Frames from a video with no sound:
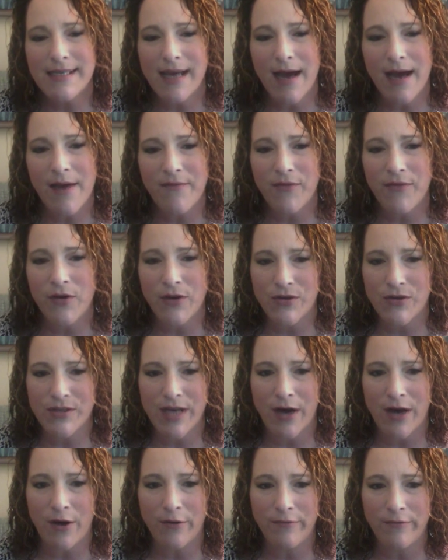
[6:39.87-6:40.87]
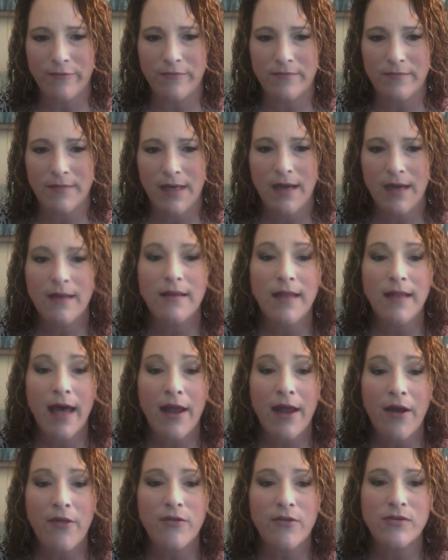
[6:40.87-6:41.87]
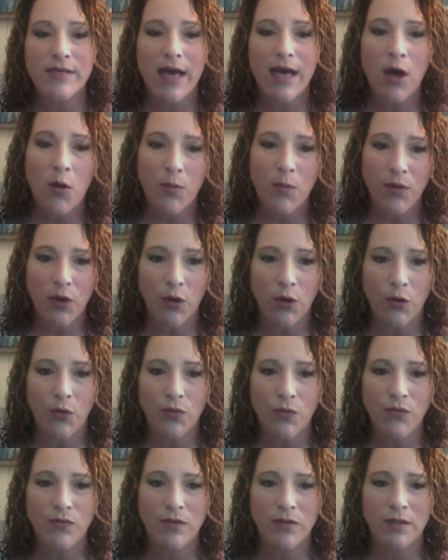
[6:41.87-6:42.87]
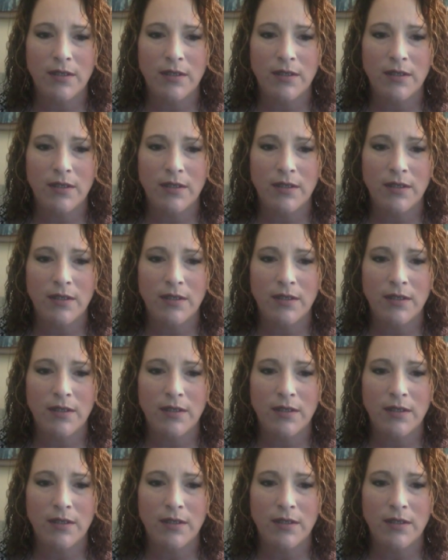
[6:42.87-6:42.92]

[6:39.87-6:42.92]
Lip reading: time for yourself, let others help you.